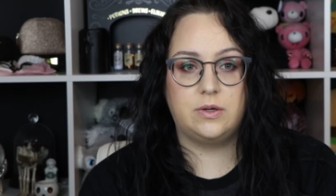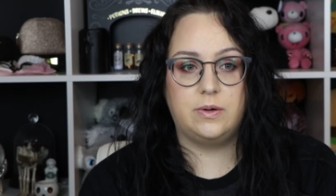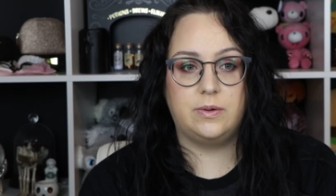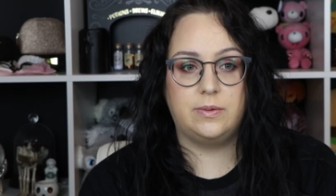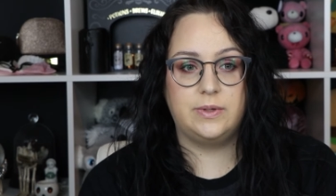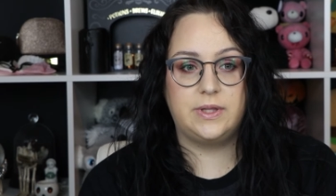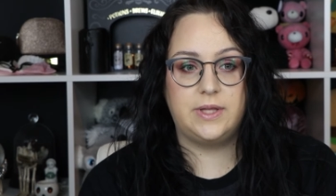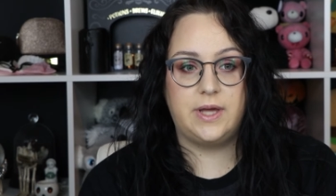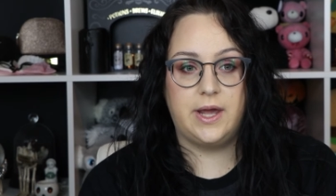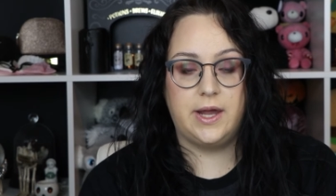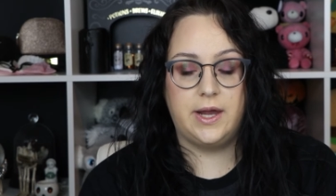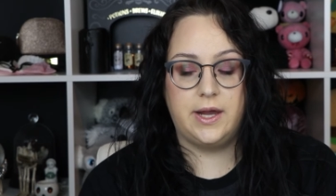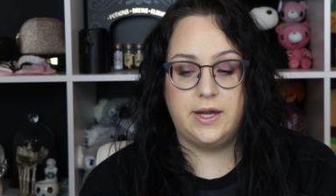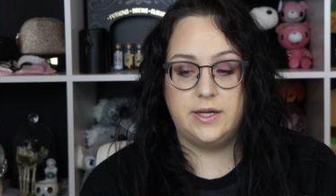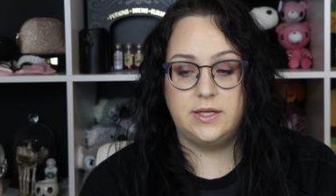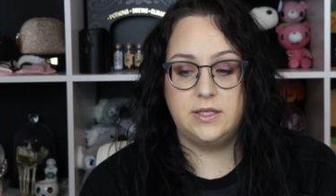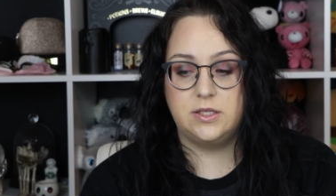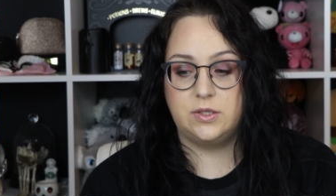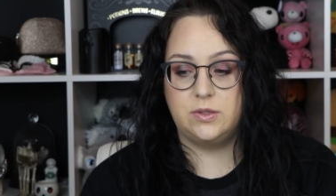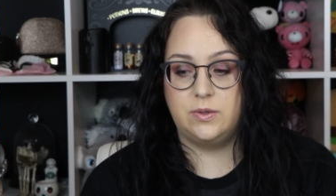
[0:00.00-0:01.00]
or with
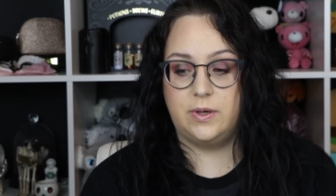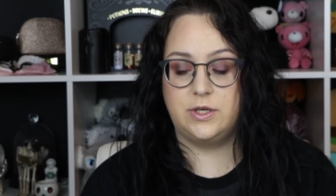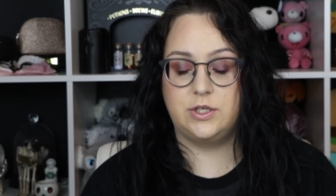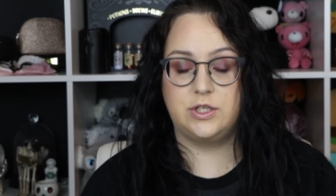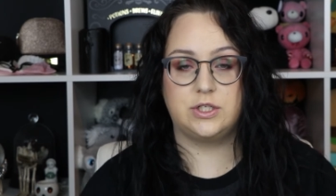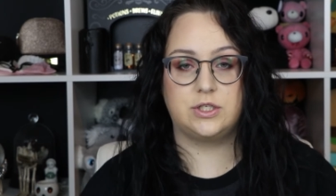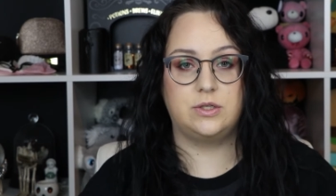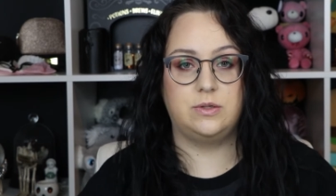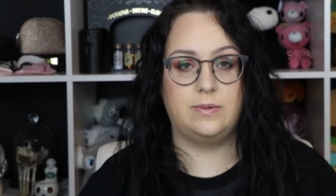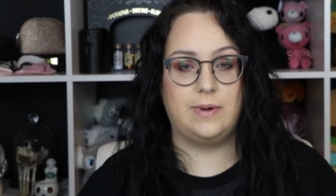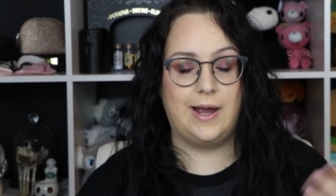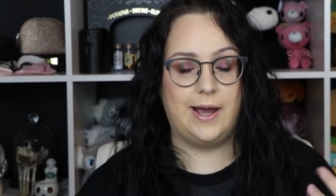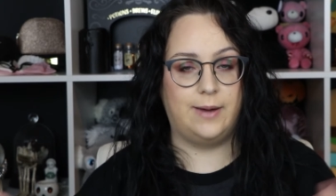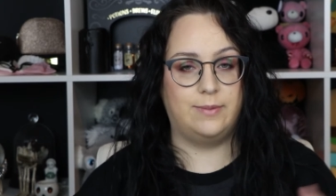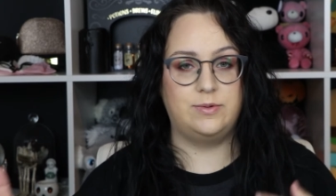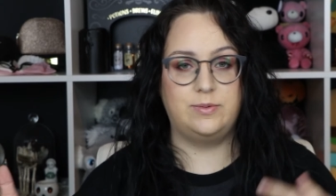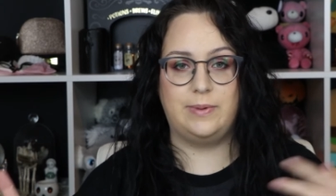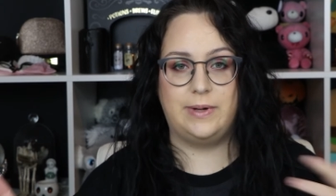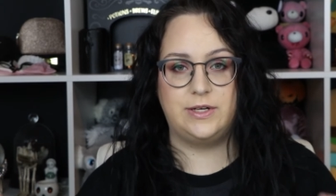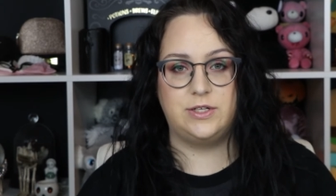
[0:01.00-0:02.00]
canes who are just
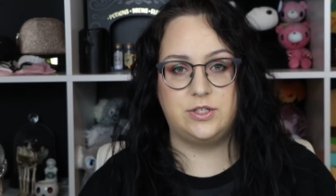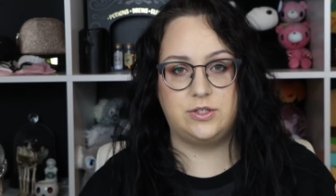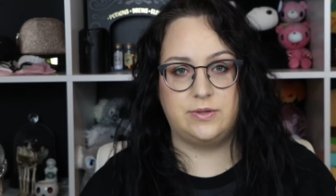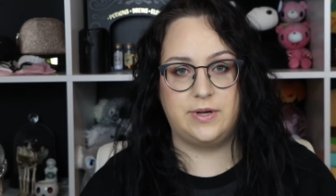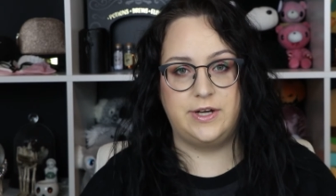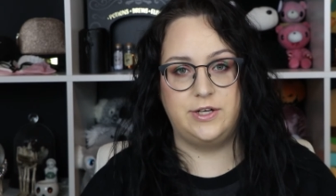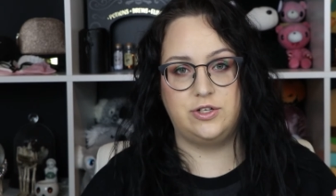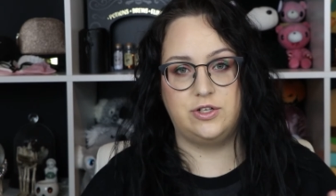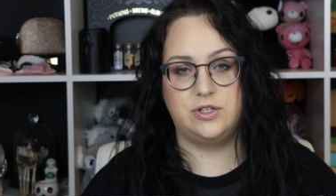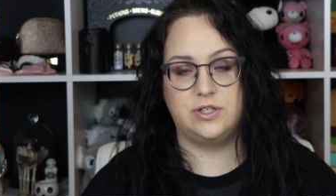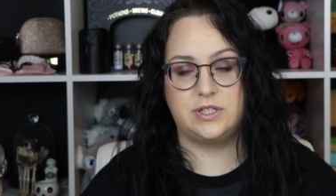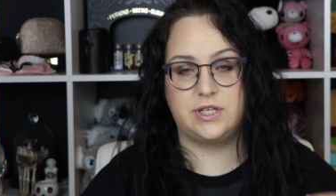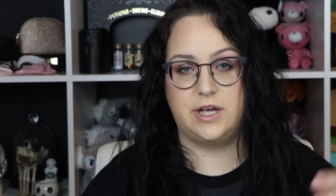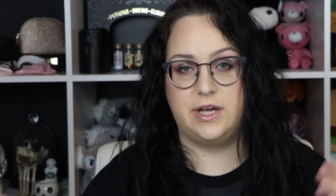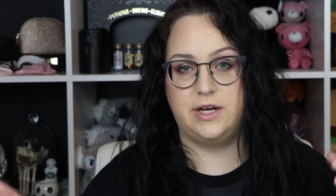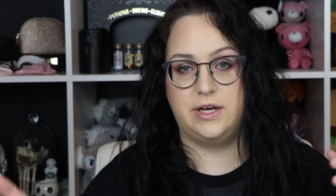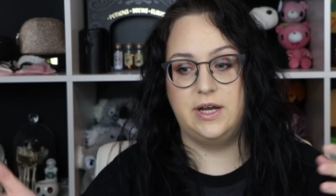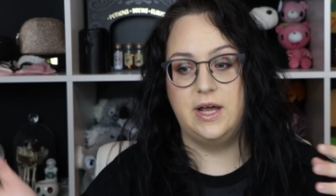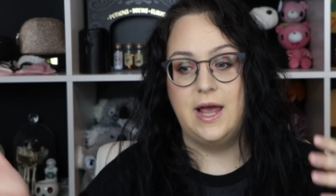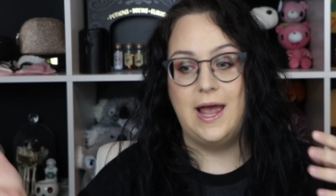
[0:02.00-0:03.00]
grabbed by strangers
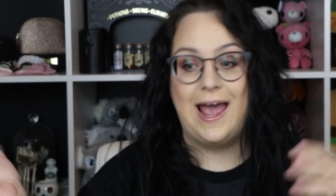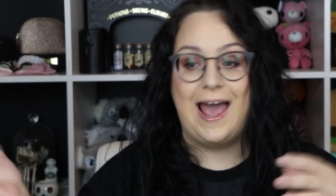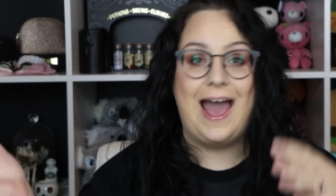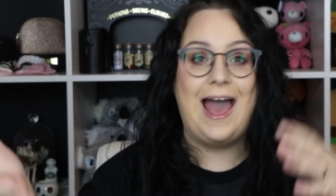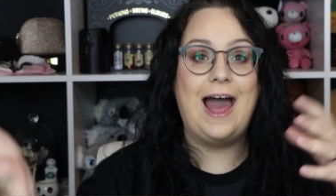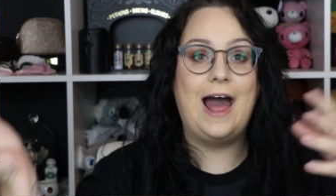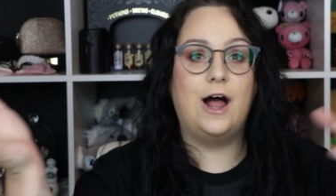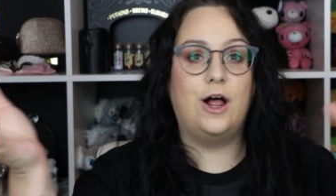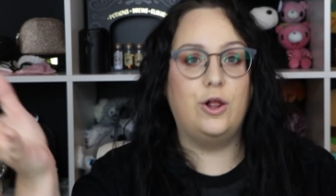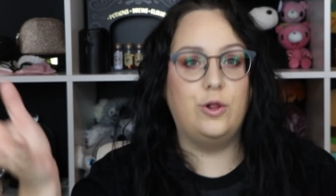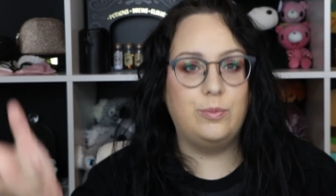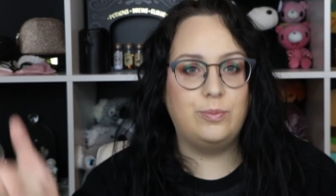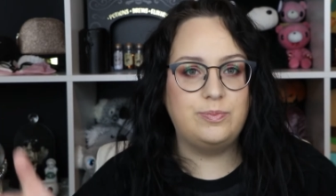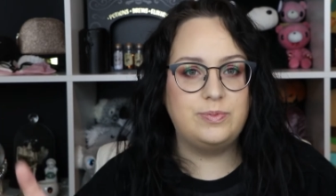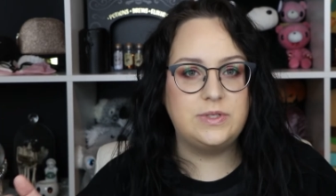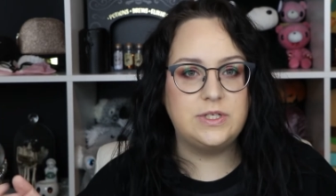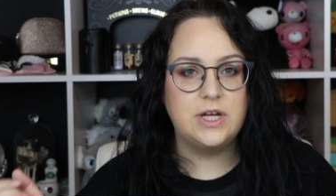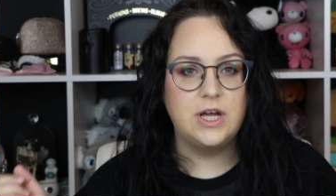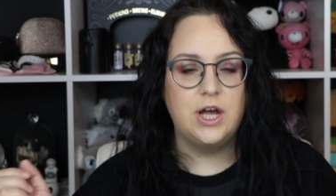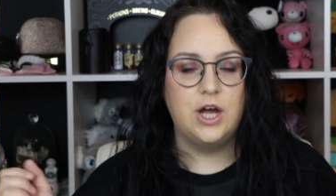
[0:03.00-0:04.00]
and
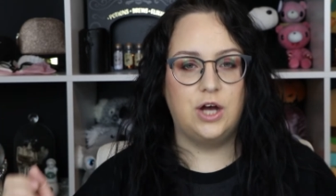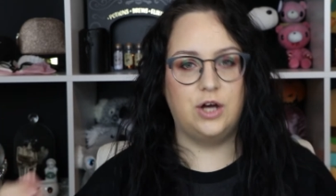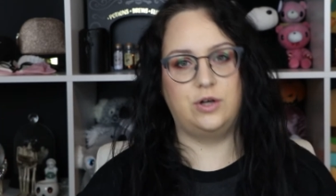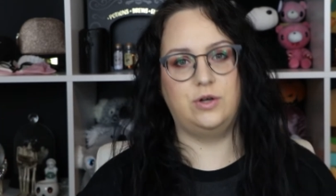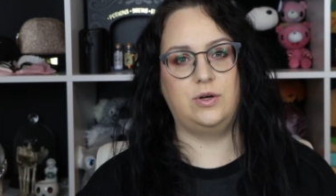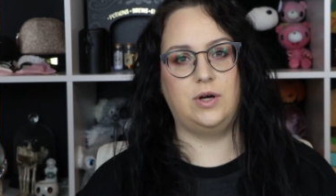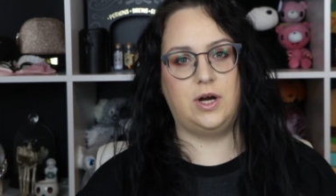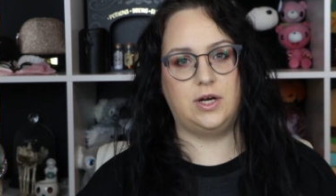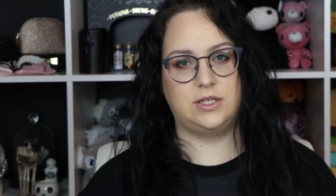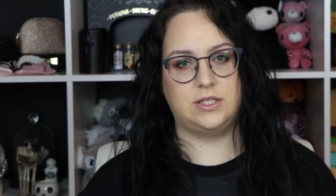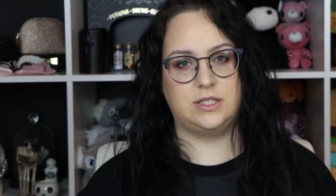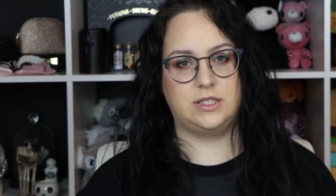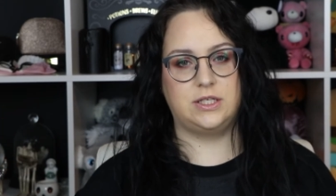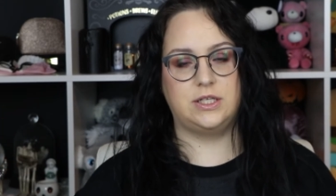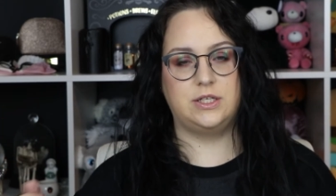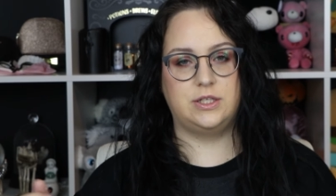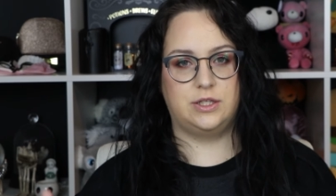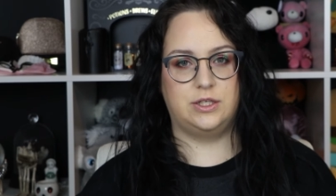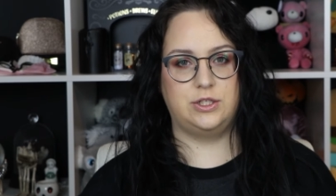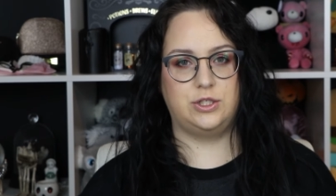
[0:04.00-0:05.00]
helped across
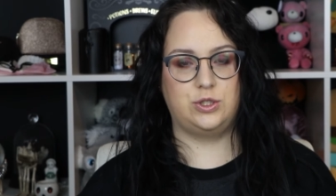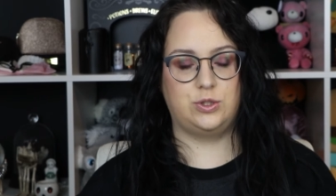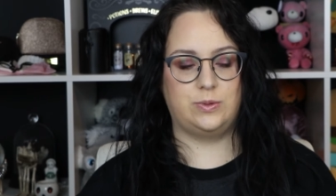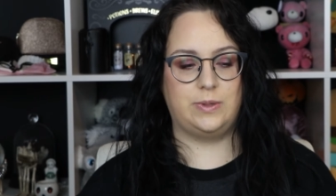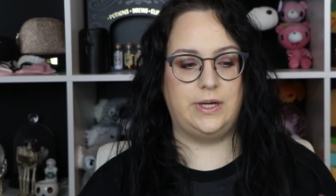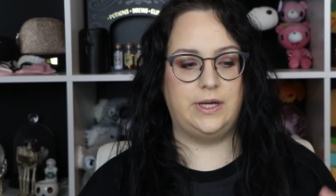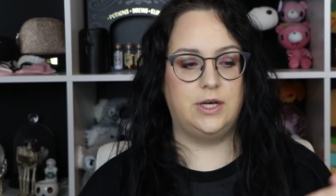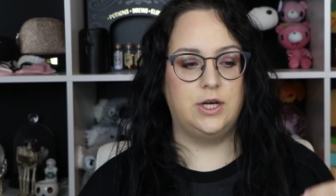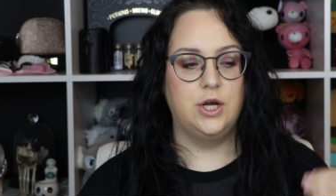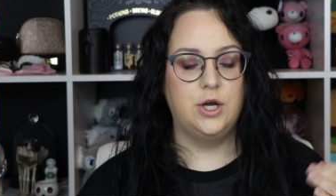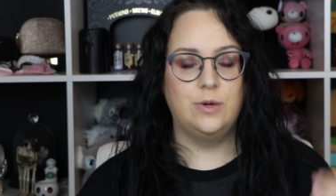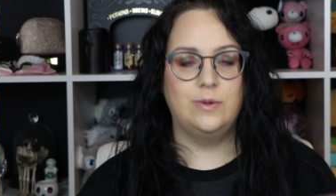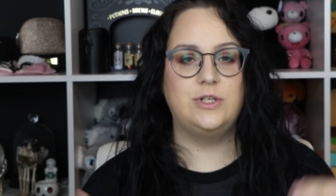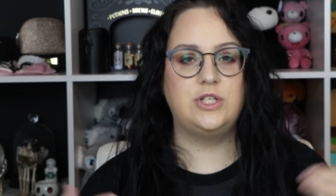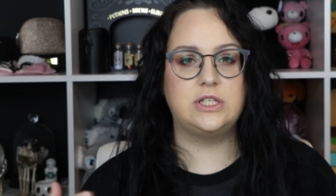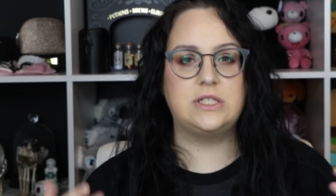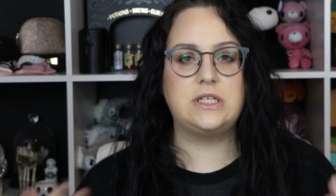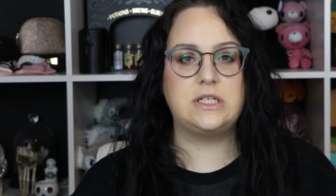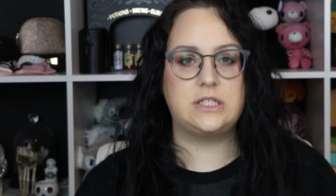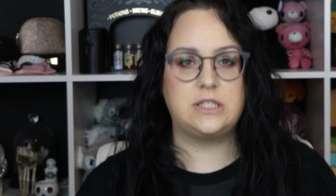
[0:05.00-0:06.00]
the street, which
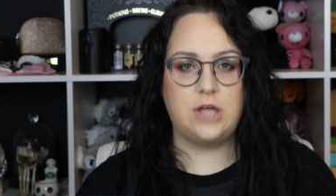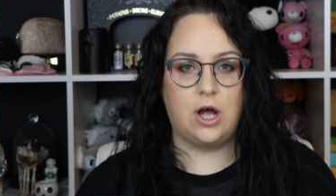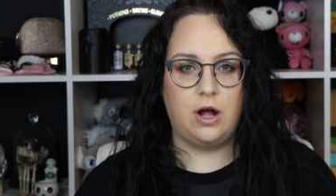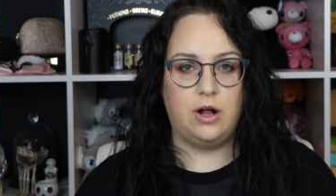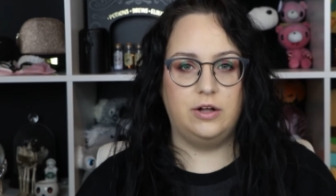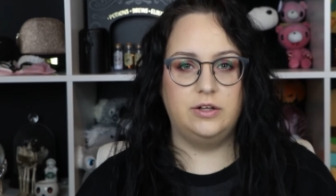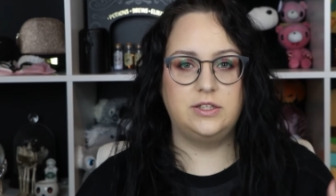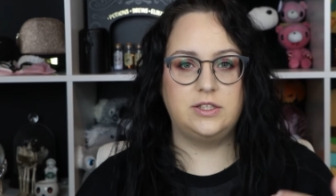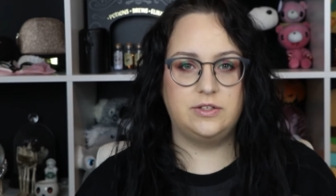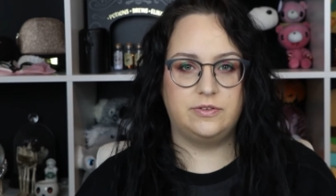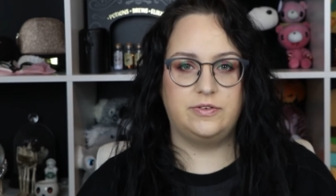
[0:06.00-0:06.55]
is assault.